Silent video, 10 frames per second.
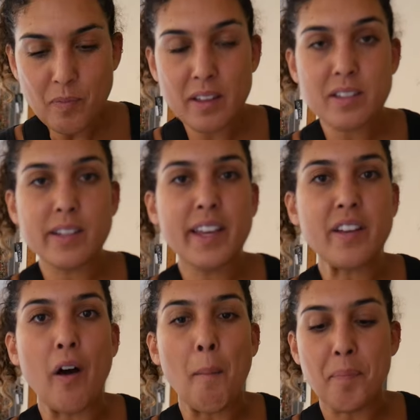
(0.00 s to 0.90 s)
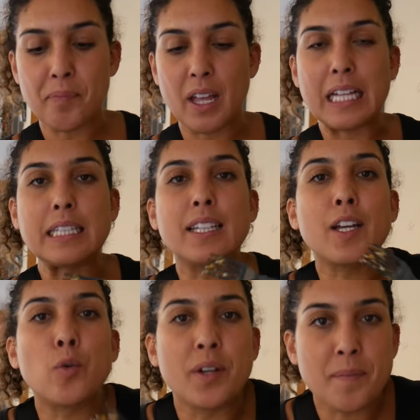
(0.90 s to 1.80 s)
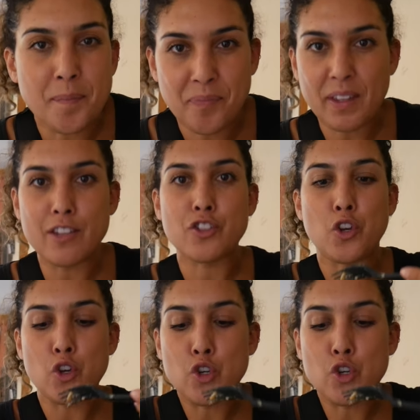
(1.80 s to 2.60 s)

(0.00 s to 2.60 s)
It's like a liquid. It's